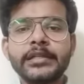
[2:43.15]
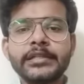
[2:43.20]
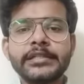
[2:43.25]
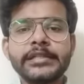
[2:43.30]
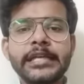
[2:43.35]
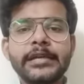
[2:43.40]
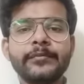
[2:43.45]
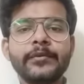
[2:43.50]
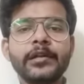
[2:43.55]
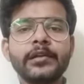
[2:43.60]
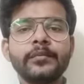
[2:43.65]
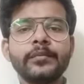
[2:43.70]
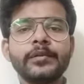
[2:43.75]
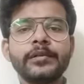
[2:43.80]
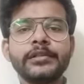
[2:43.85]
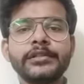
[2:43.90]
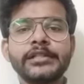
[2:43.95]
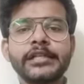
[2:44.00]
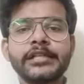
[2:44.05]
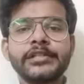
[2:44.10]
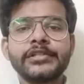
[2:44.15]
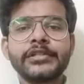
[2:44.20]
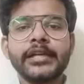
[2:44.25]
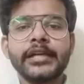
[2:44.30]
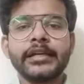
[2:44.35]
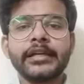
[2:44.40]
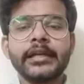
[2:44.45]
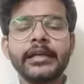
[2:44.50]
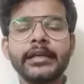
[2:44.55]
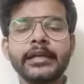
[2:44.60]
JVM will
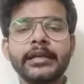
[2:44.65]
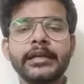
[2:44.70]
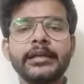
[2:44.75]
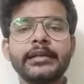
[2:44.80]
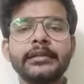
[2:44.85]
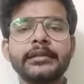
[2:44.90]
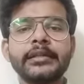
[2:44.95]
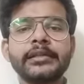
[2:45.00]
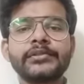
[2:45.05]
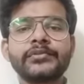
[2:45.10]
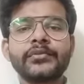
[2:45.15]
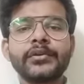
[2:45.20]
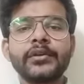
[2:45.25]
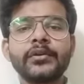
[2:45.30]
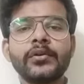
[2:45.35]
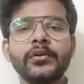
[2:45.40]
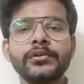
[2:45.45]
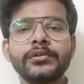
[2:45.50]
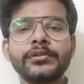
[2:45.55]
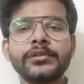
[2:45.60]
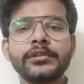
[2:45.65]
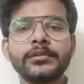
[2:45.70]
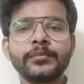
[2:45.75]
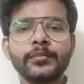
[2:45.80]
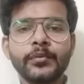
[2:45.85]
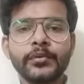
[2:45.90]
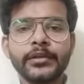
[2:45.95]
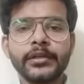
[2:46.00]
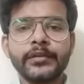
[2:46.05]
check in the string constant pool.